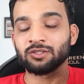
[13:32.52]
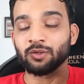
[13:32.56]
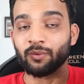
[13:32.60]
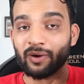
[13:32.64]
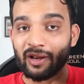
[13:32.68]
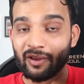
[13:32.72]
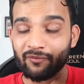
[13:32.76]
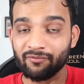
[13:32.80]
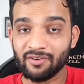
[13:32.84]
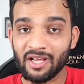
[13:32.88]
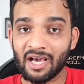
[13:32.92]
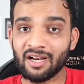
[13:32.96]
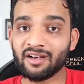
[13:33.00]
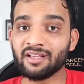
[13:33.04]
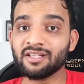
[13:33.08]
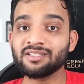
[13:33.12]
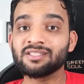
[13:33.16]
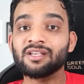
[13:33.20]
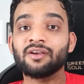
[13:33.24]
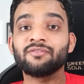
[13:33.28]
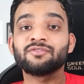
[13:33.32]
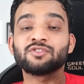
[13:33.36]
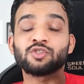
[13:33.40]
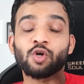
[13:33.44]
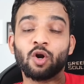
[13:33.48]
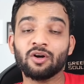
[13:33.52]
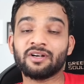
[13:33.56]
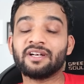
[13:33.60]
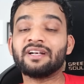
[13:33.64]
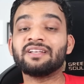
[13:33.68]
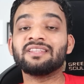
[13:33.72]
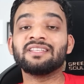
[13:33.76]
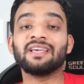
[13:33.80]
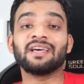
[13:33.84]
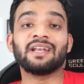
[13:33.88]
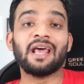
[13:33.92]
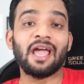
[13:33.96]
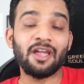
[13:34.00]
So what I've done is I've
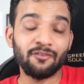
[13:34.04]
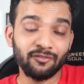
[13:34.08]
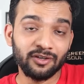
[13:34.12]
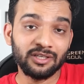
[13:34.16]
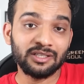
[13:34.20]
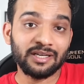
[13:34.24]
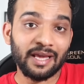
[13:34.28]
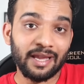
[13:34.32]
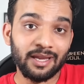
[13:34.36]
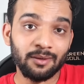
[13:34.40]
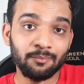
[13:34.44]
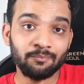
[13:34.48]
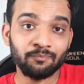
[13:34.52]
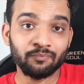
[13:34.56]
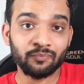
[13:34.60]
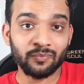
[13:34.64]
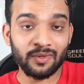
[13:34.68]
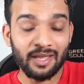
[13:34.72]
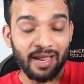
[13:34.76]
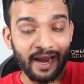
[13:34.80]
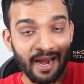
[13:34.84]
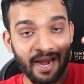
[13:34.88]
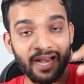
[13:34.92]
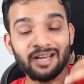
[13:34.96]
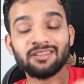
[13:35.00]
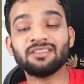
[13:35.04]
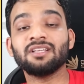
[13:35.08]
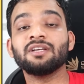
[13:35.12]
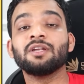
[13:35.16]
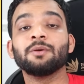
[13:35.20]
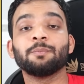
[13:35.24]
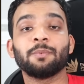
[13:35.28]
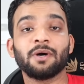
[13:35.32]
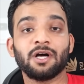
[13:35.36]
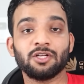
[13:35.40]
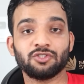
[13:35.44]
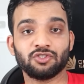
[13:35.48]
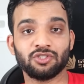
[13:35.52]
sorted the arrival time and the
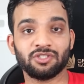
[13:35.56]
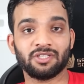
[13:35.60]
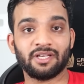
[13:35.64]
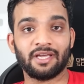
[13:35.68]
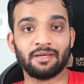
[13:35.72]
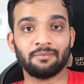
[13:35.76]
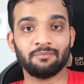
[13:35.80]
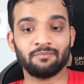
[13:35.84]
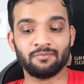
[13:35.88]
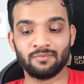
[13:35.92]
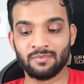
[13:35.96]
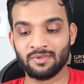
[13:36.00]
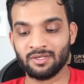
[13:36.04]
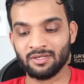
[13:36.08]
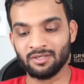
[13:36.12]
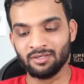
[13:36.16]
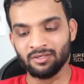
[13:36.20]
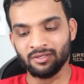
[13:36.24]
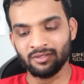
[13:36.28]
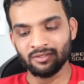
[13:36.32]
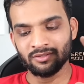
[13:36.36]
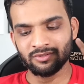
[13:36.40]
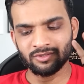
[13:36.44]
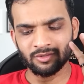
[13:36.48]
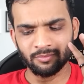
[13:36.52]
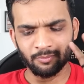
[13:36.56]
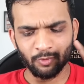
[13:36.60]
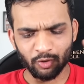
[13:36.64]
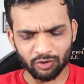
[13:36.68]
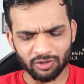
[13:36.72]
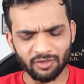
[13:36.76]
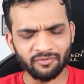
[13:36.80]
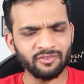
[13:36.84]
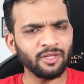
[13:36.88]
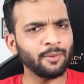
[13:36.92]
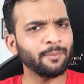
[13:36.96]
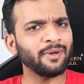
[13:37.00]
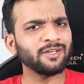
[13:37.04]
departure time. So
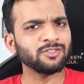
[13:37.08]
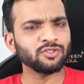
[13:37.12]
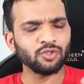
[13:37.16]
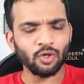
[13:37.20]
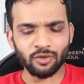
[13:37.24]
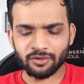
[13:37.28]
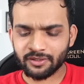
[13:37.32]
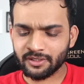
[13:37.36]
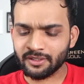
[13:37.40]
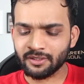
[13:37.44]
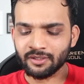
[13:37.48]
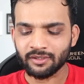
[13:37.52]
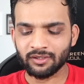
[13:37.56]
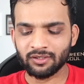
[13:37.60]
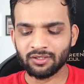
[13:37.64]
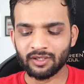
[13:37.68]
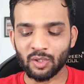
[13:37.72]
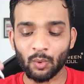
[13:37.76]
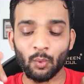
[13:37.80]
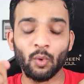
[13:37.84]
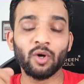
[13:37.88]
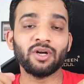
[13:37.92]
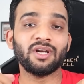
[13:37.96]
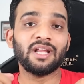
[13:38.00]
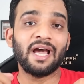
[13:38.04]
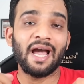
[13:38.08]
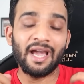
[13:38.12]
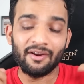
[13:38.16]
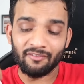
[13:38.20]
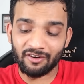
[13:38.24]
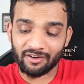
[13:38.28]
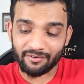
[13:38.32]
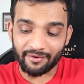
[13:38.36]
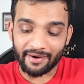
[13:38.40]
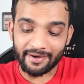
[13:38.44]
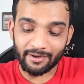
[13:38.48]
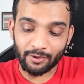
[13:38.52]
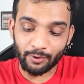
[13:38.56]
both of them are sorted. Now what
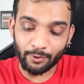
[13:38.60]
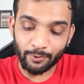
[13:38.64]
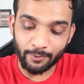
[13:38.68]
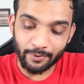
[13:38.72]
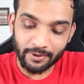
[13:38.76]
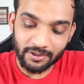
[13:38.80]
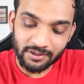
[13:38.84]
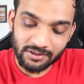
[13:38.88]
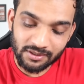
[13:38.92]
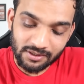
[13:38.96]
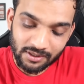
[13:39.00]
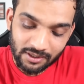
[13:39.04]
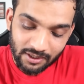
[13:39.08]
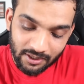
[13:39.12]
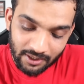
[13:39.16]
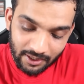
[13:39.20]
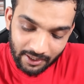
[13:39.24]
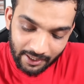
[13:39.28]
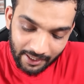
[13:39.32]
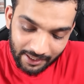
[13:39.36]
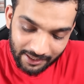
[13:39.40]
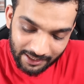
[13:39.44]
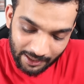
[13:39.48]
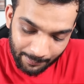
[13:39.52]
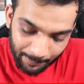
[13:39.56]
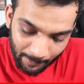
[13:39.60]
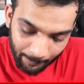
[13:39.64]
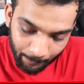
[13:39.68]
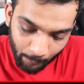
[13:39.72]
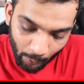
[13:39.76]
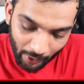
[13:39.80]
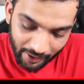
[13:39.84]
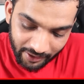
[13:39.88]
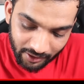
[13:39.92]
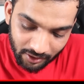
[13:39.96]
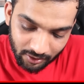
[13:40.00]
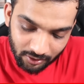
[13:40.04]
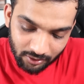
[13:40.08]
I will try to do is I'll keep a
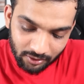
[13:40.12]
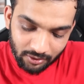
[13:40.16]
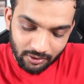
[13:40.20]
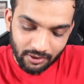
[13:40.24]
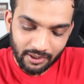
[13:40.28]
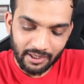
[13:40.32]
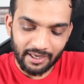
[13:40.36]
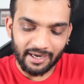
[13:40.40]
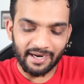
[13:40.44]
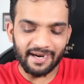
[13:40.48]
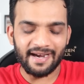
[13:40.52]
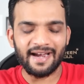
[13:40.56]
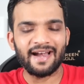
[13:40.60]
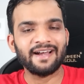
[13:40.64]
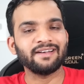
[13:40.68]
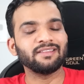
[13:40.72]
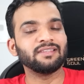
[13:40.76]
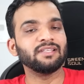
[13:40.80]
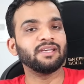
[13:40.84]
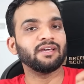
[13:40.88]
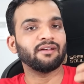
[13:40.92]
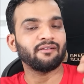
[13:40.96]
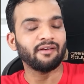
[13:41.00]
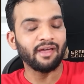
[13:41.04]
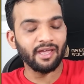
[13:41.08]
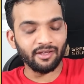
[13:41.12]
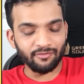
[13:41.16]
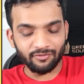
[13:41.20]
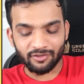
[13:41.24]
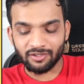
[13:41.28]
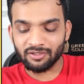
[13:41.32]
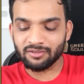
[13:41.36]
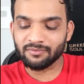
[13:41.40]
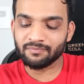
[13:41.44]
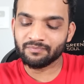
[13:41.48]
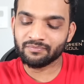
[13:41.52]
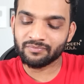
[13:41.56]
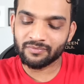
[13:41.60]
pointer at the
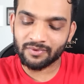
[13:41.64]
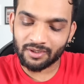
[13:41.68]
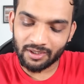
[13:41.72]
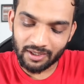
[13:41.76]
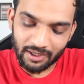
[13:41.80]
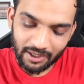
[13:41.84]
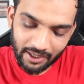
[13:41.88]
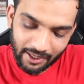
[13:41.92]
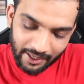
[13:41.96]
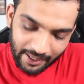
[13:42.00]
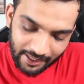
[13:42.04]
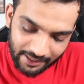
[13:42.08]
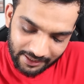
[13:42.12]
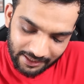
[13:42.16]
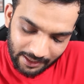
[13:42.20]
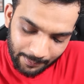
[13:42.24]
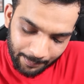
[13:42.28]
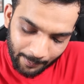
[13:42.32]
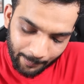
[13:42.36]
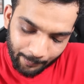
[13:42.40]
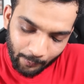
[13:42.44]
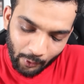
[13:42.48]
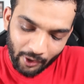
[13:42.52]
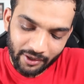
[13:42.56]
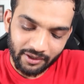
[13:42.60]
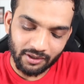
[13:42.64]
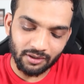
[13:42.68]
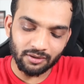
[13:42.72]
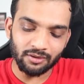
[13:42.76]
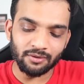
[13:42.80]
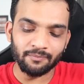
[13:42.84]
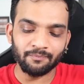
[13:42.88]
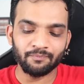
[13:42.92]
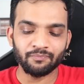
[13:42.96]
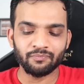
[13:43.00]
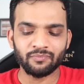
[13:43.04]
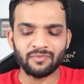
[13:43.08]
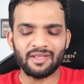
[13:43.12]
arrival. I'll keep a
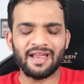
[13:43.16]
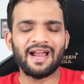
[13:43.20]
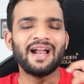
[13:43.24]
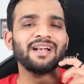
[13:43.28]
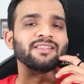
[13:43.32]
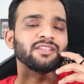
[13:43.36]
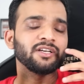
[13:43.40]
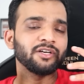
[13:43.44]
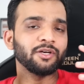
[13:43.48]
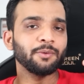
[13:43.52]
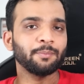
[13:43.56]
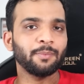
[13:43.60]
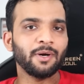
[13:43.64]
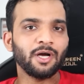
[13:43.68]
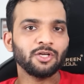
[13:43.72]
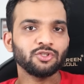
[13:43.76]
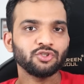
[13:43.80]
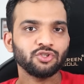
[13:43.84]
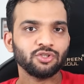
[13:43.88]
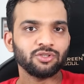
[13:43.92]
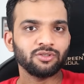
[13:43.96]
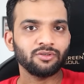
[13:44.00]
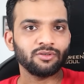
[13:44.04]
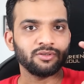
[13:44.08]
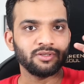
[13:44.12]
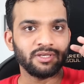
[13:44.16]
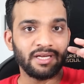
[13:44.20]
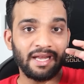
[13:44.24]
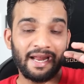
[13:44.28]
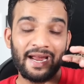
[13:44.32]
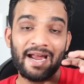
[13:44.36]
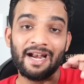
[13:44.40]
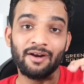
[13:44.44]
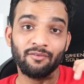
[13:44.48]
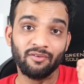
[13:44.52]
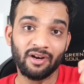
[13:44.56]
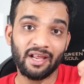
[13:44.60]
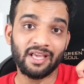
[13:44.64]
pointer at the departure.
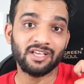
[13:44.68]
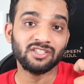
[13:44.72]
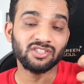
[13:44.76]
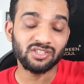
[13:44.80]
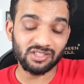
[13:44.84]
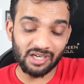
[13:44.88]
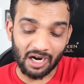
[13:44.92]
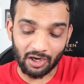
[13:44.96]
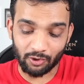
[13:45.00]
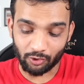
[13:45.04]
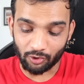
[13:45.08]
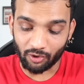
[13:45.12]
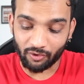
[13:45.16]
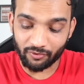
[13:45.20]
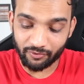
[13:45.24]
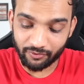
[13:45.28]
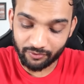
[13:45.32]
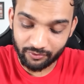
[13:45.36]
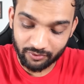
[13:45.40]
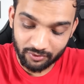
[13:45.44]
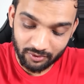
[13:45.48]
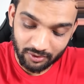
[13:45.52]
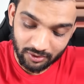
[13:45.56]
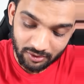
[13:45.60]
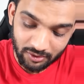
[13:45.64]
And when I start off,